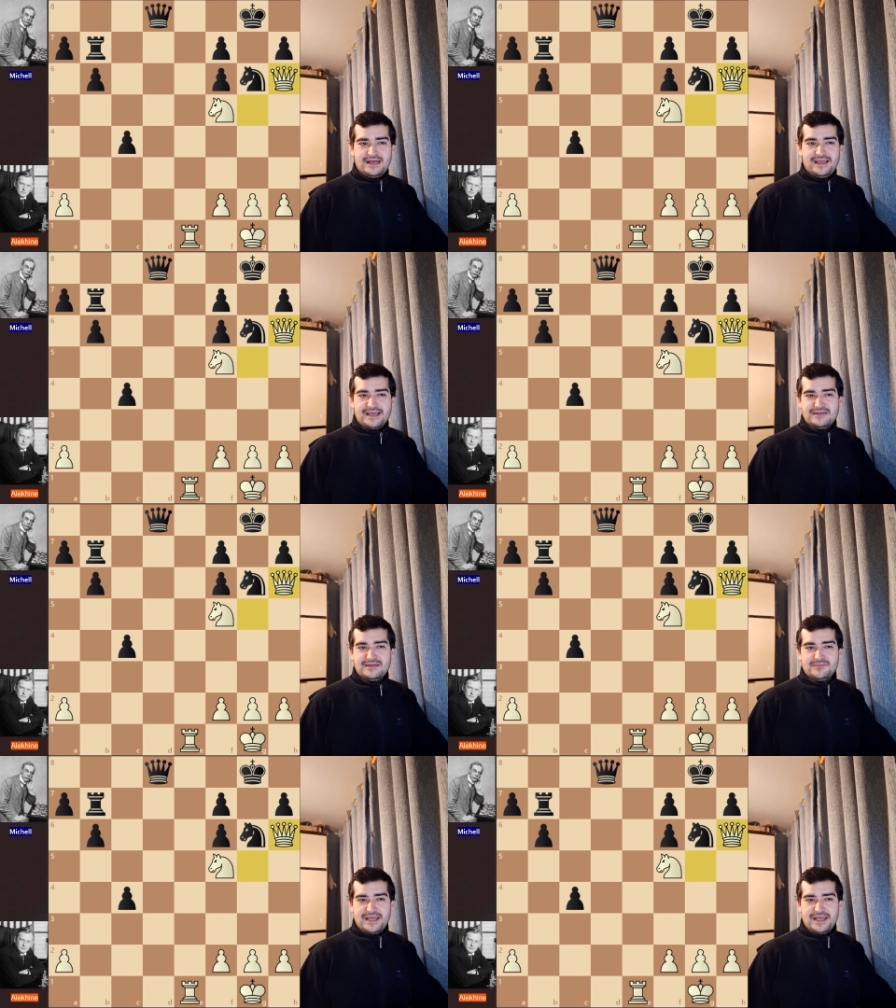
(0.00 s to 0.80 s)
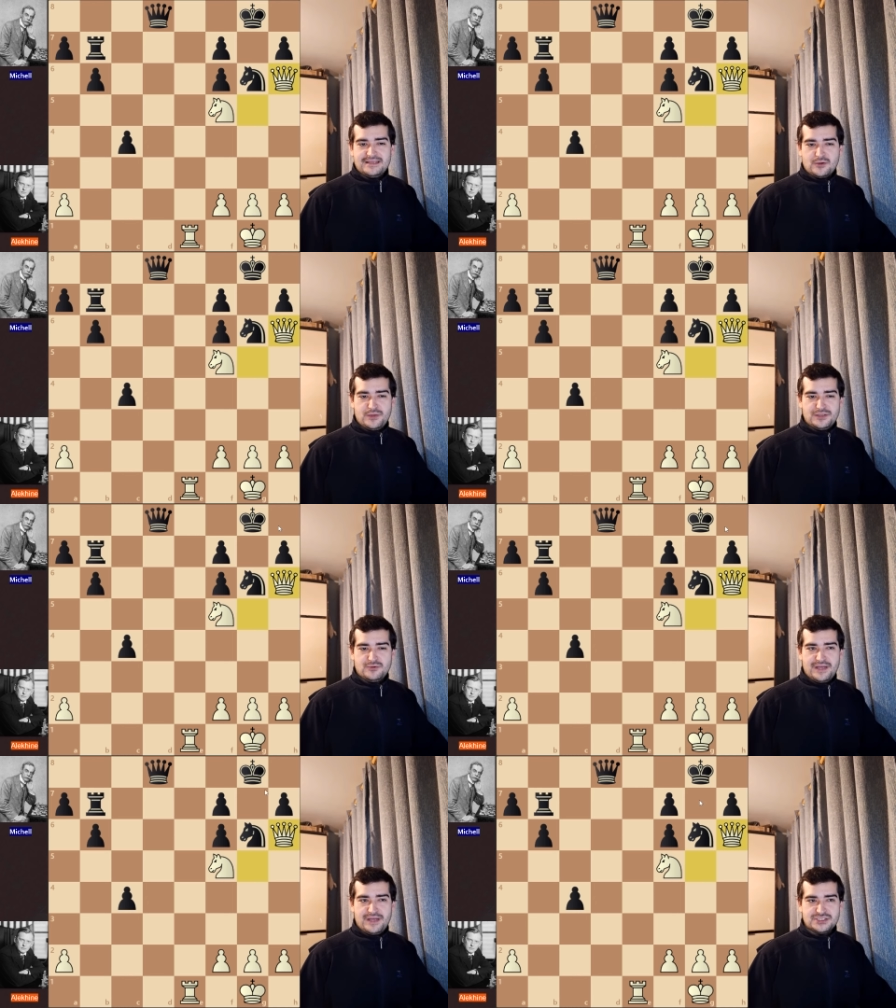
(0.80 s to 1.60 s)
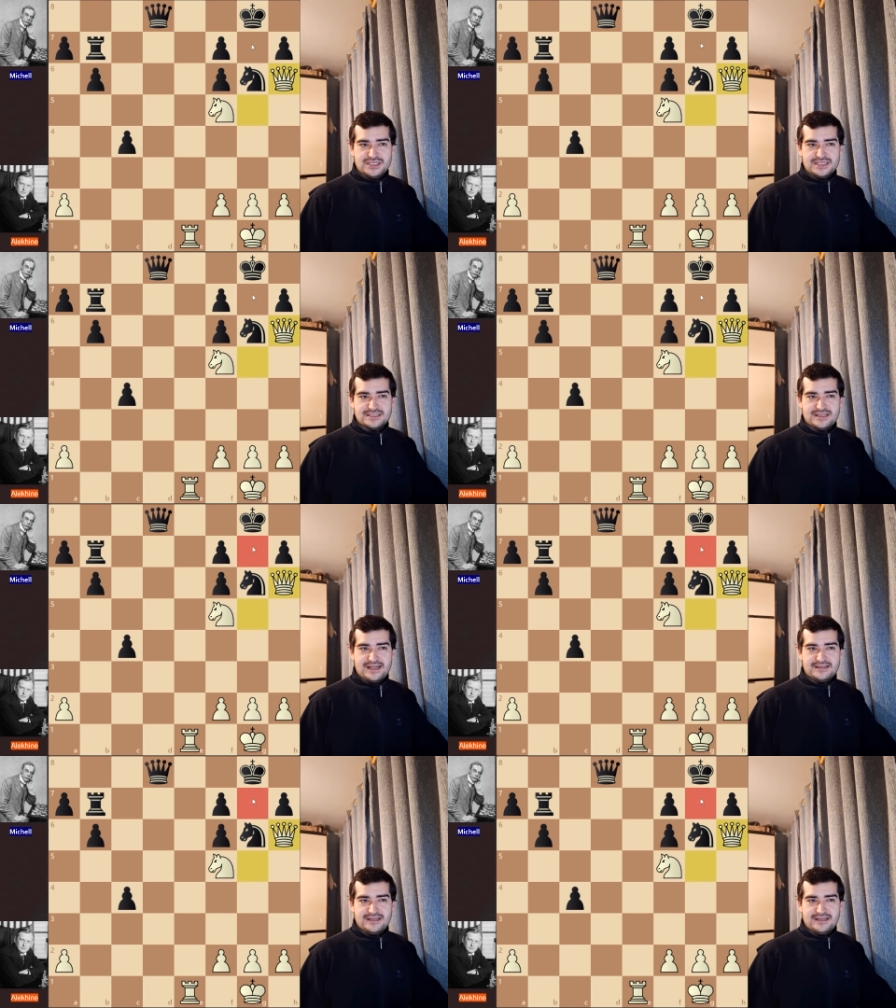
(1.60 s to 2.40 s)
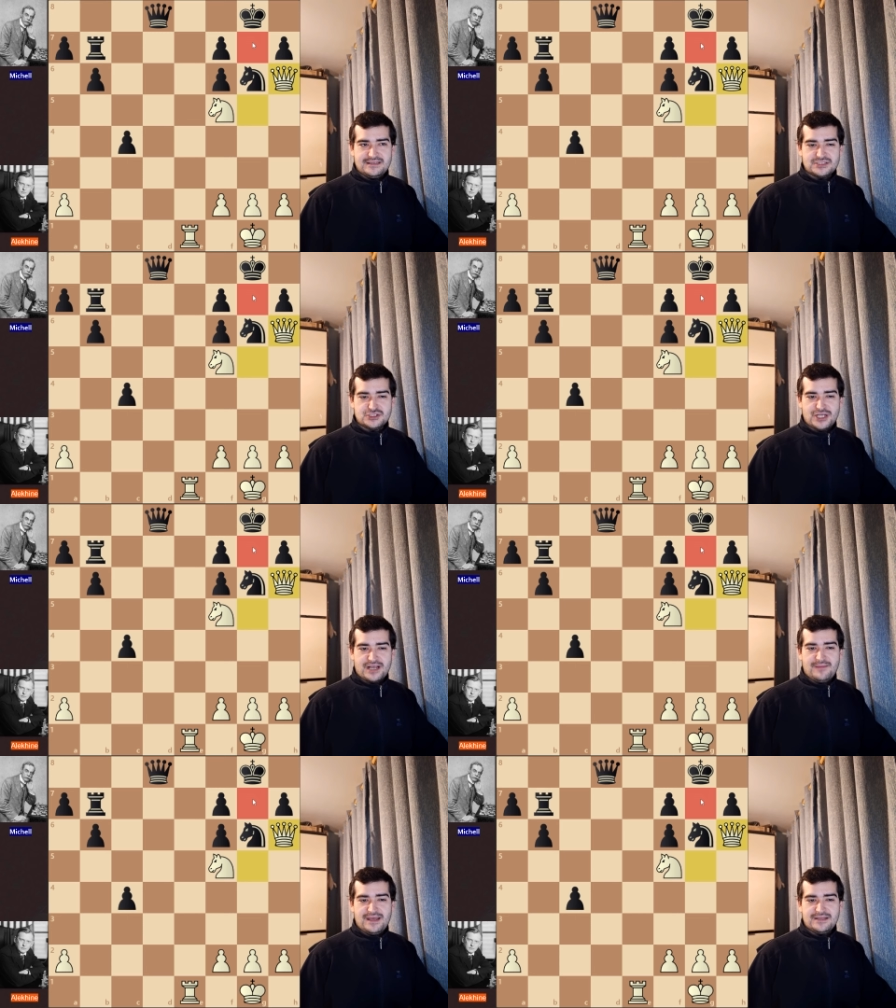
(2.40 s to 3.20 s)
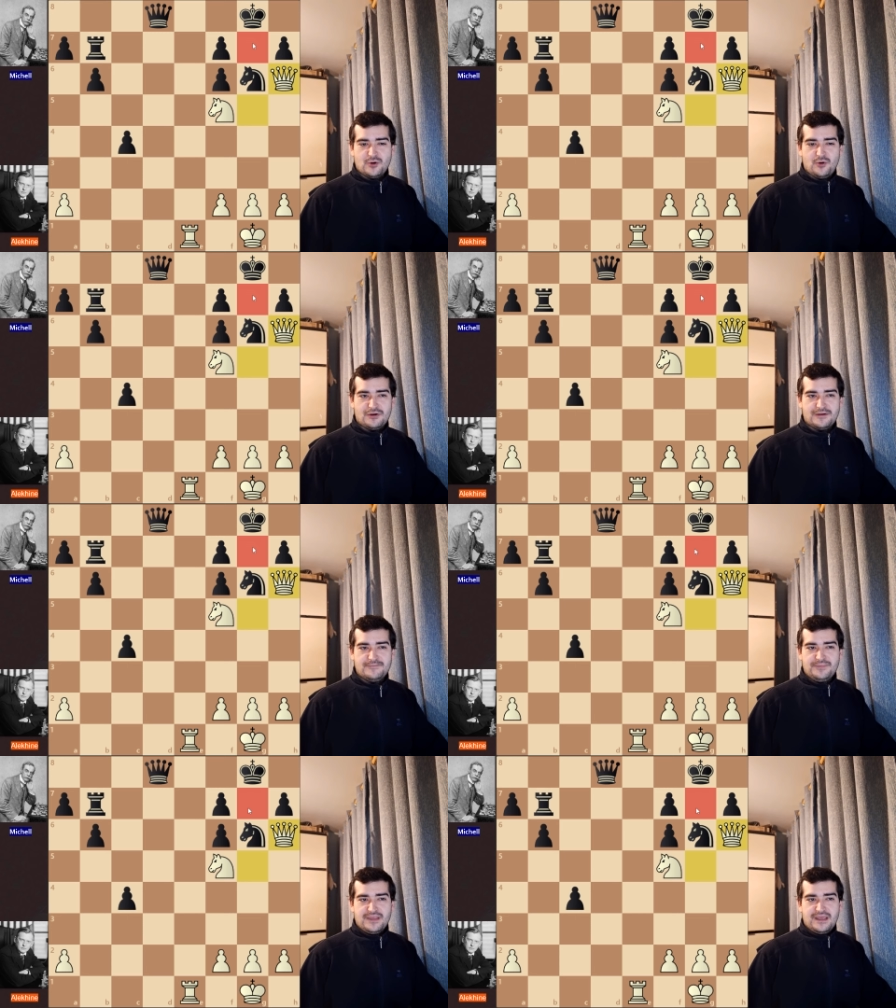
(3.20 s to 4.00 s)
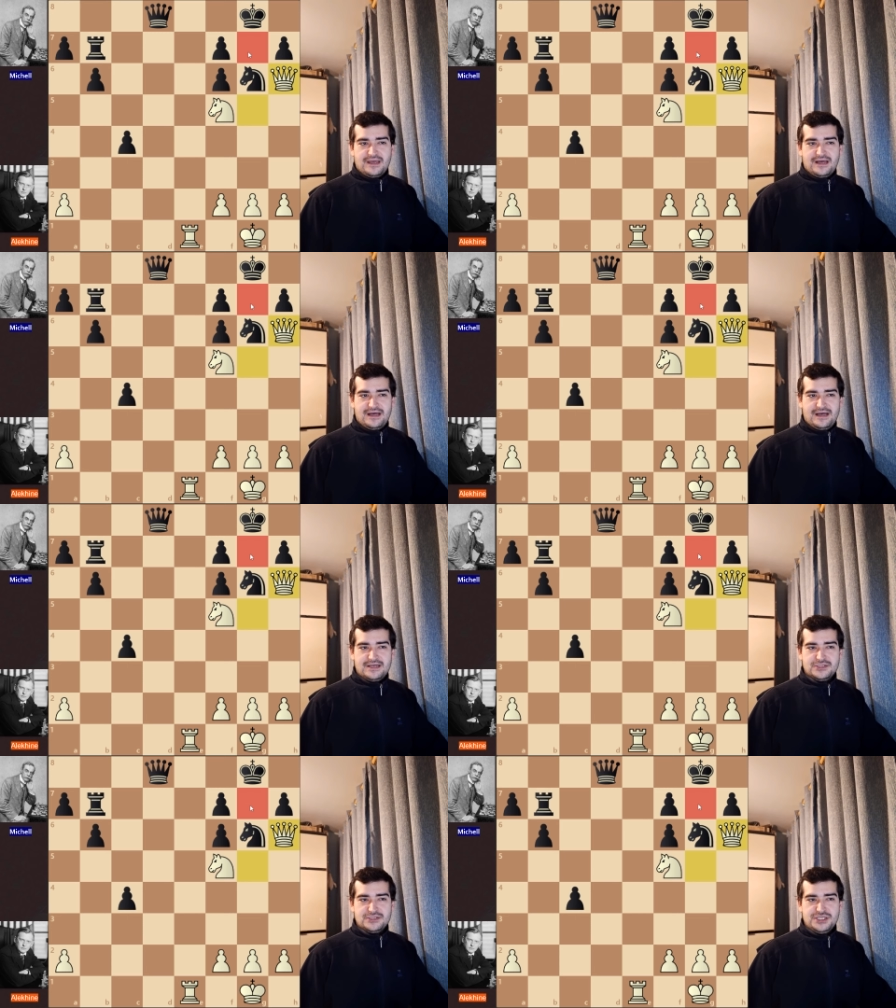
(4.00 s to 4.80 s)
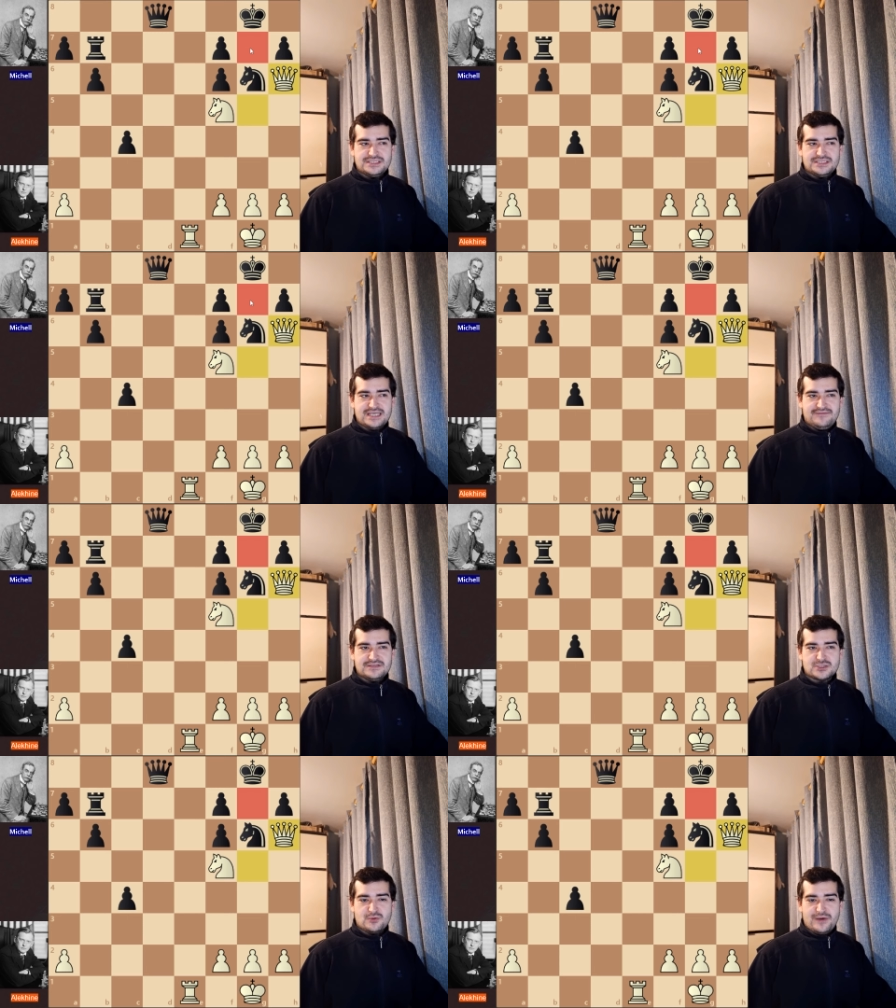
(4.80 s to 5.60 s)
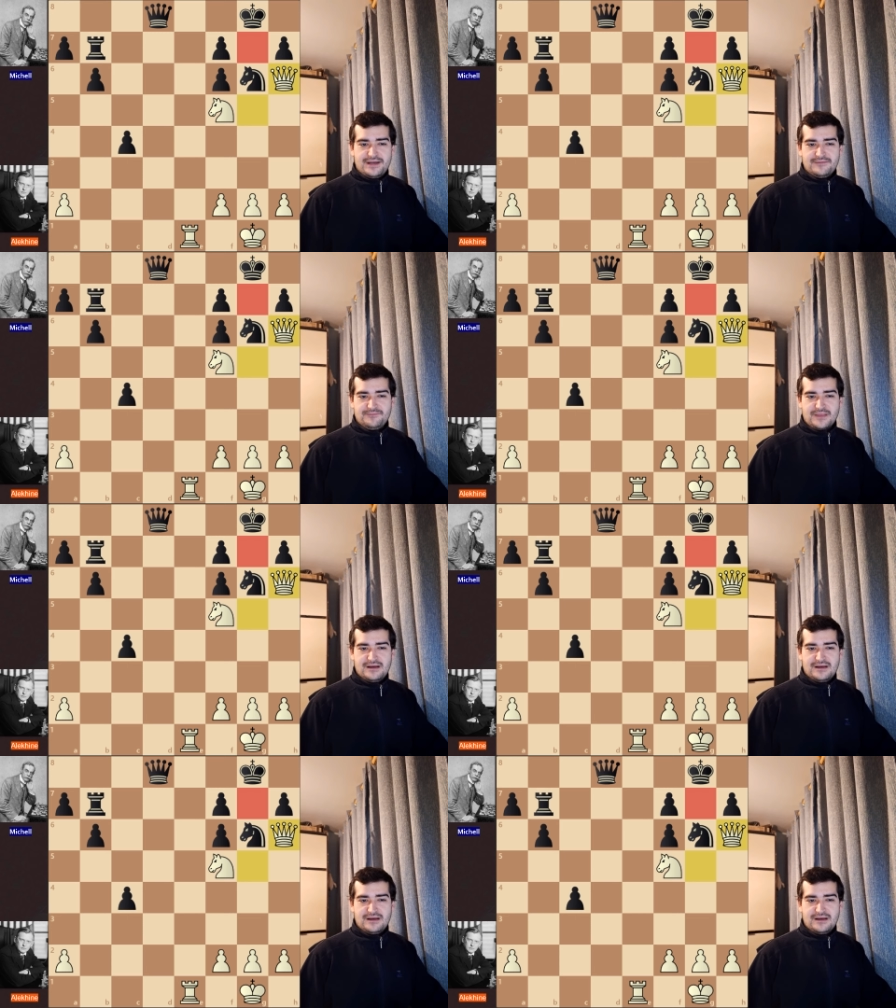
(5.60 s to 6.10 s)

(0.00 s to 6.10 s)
Alekhine played queen to h6, threatening this checkmate on g7 square.